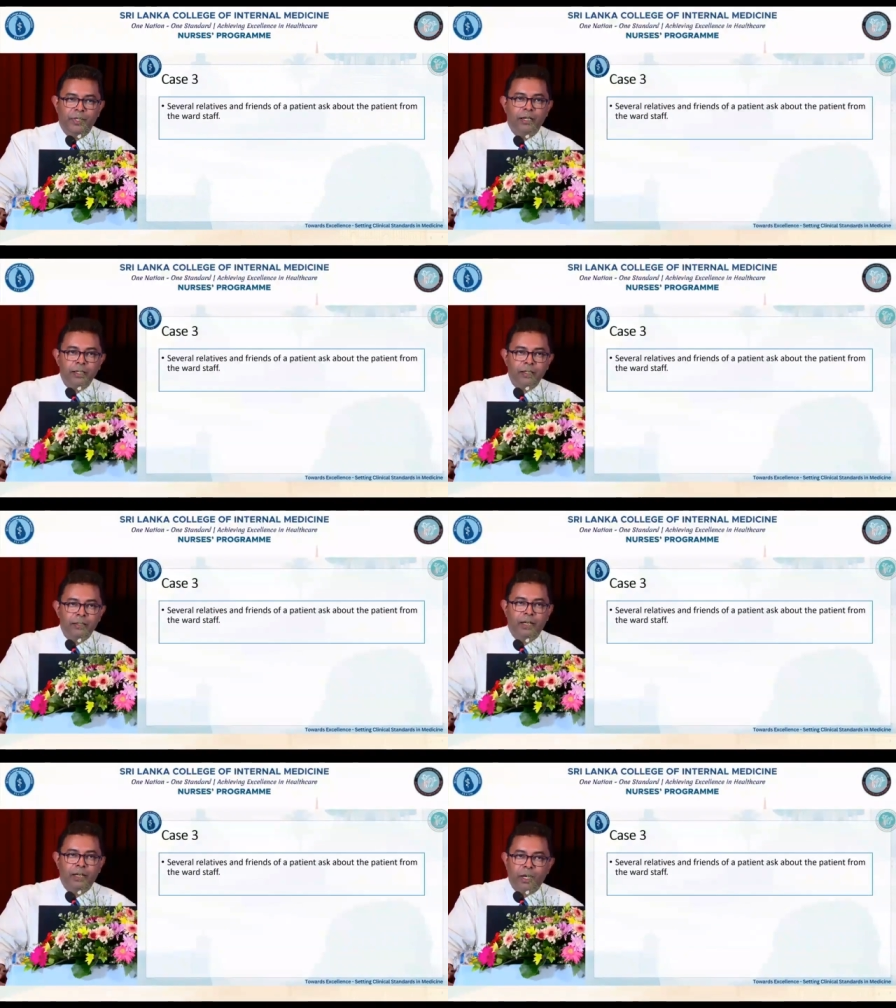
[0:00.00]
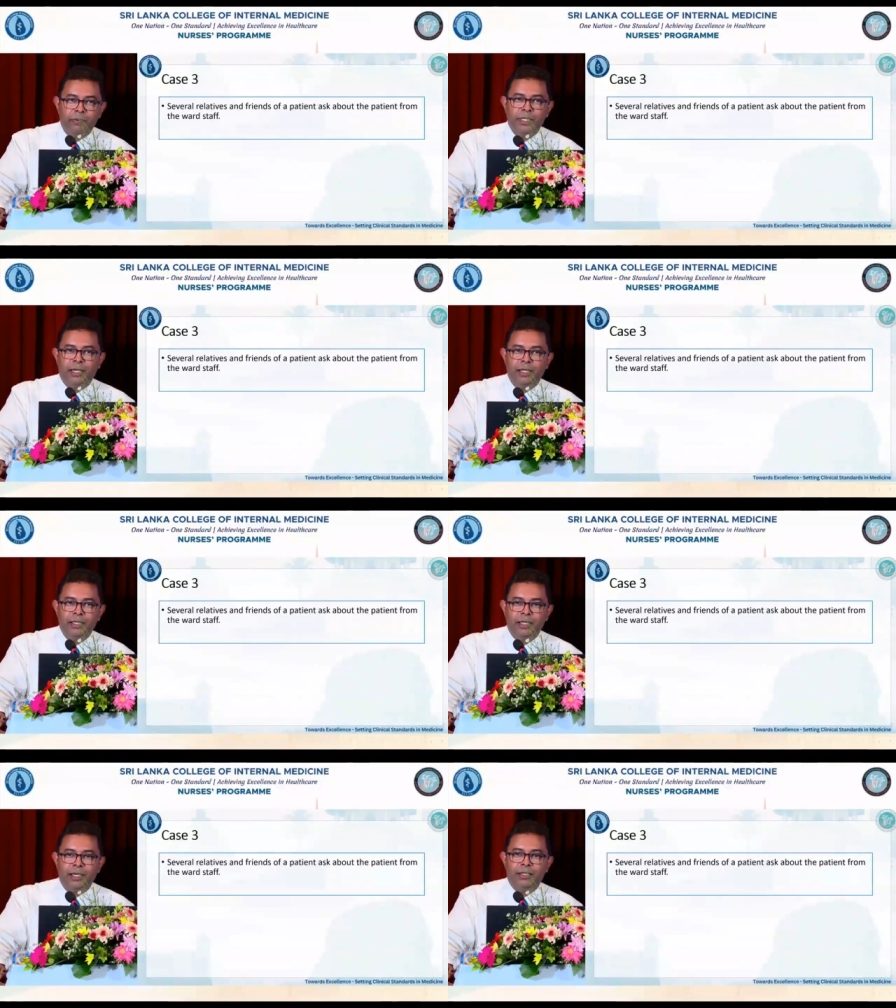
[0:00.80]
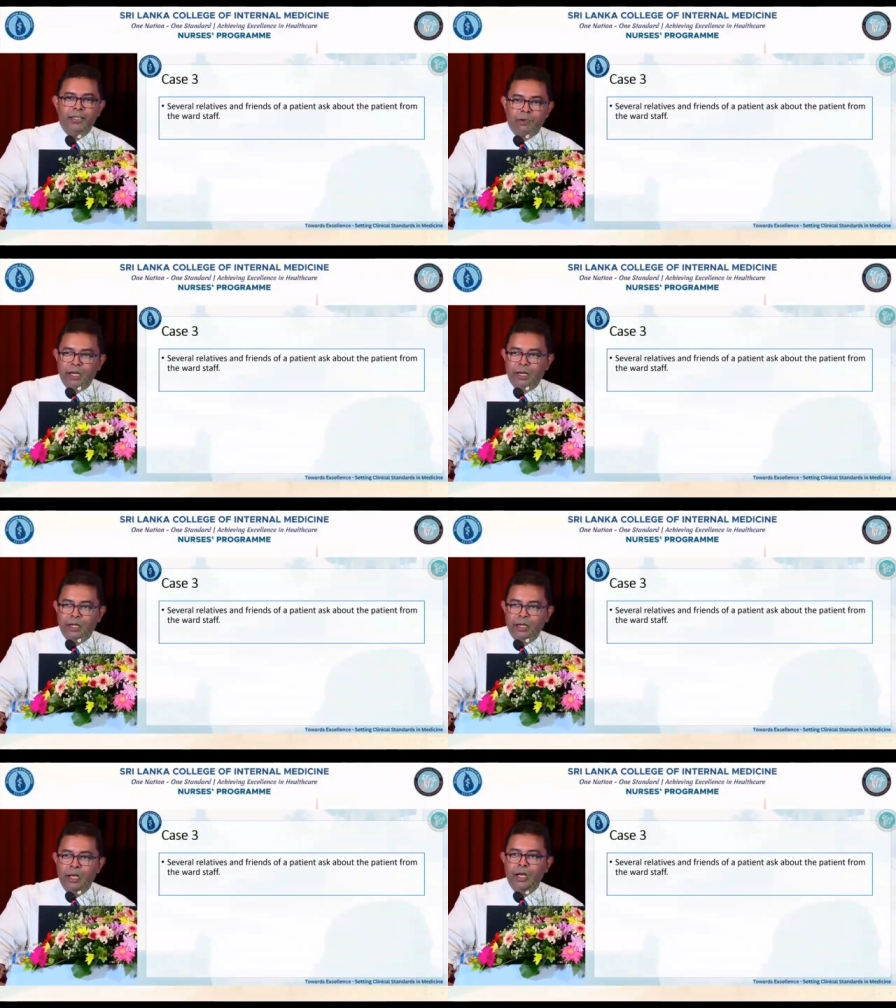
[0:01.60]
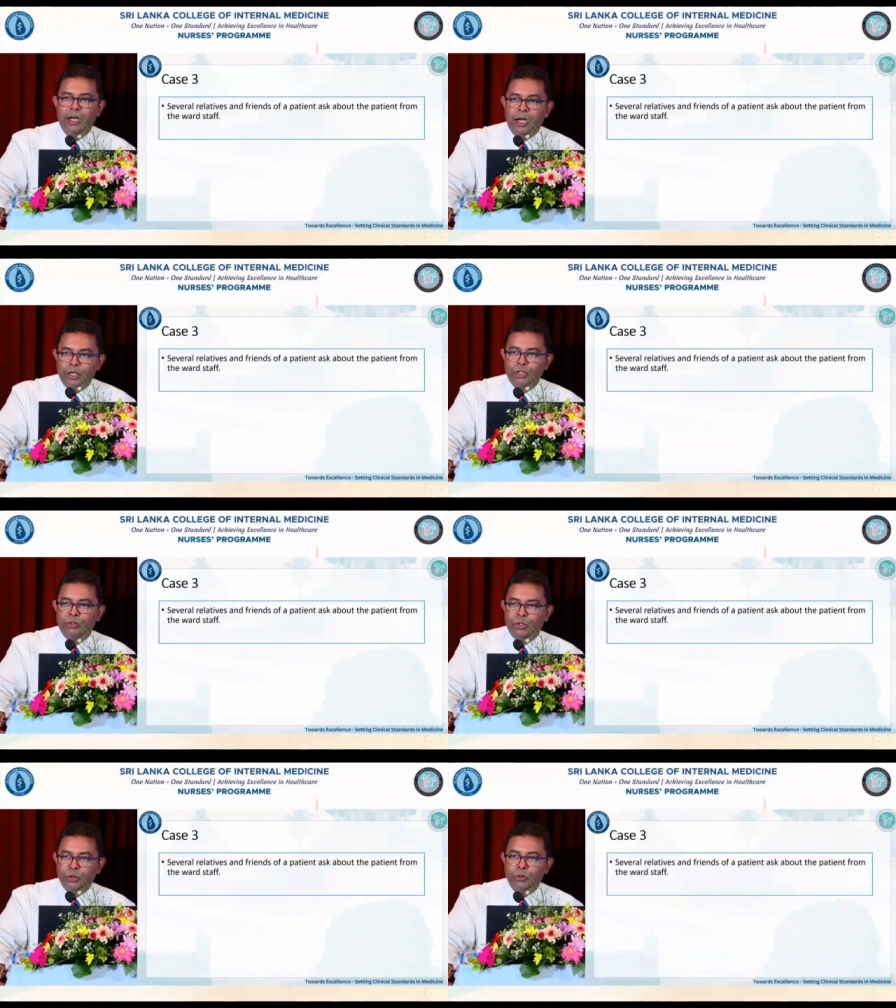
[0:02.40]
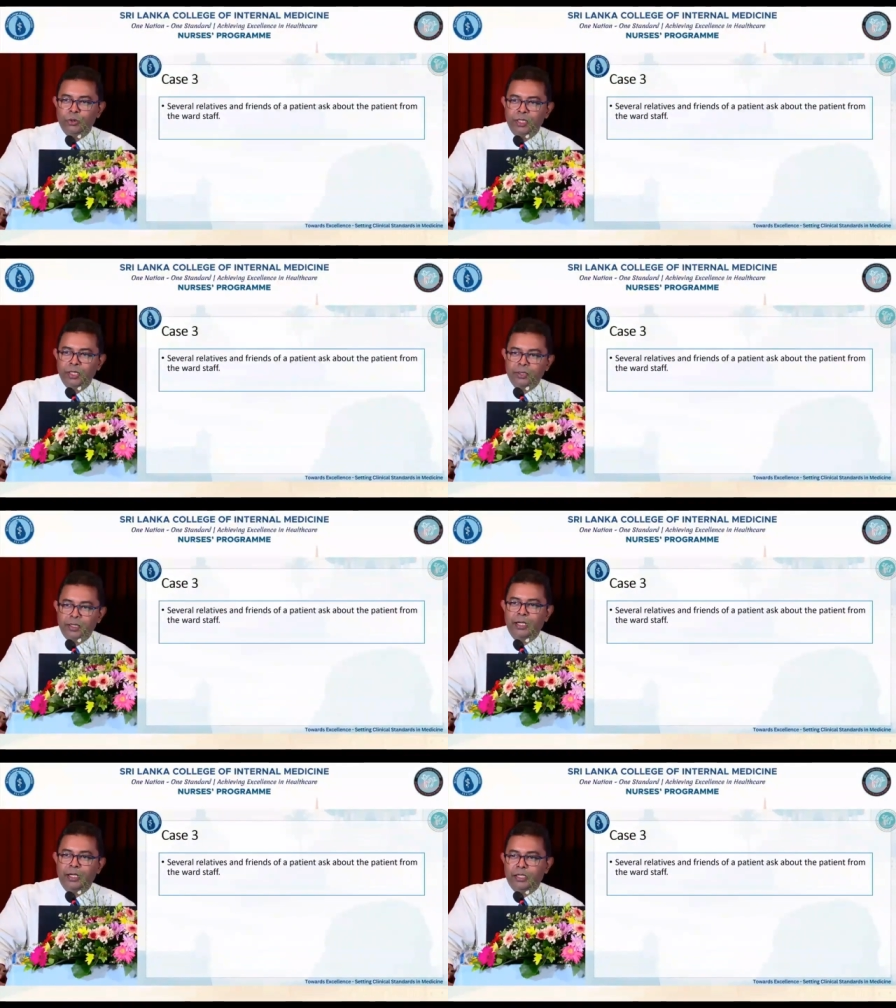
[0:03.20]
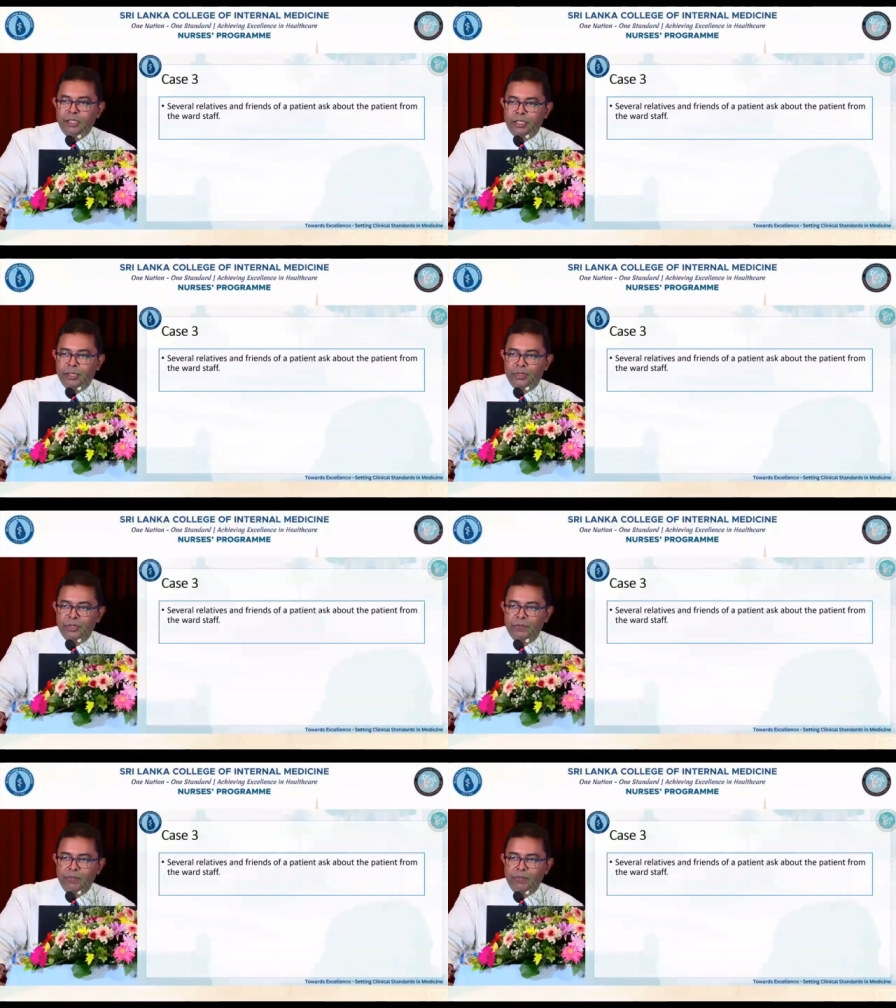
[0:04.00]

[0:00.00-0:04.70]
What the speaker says: That is how our culture has trained us to show these relationships.